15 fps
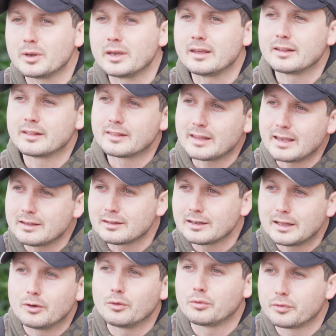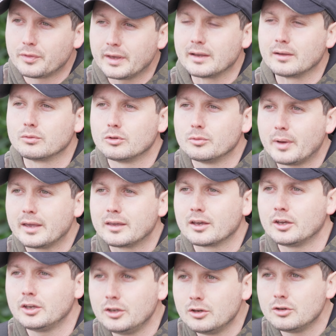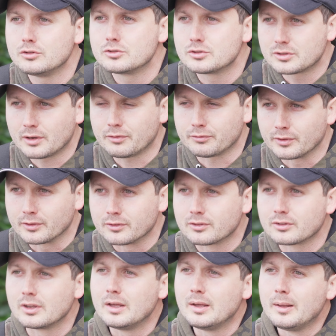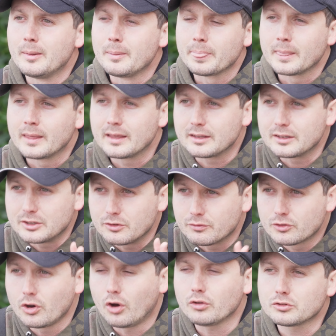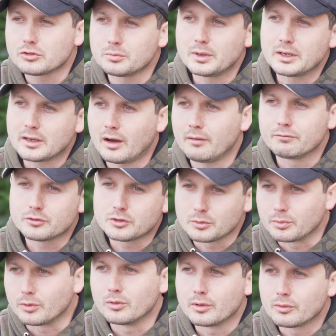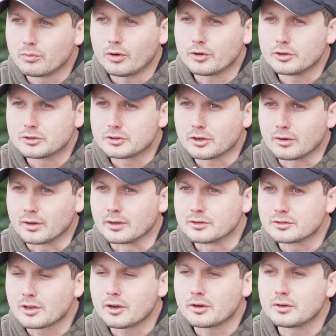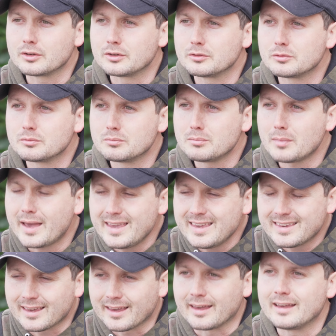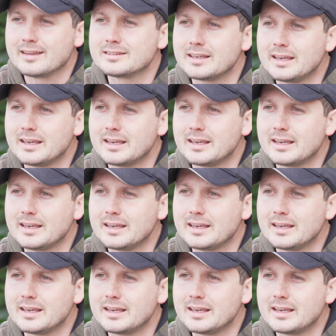me, these little things will make a huge difference. You've got to be comfortable with what you're doing, so make it as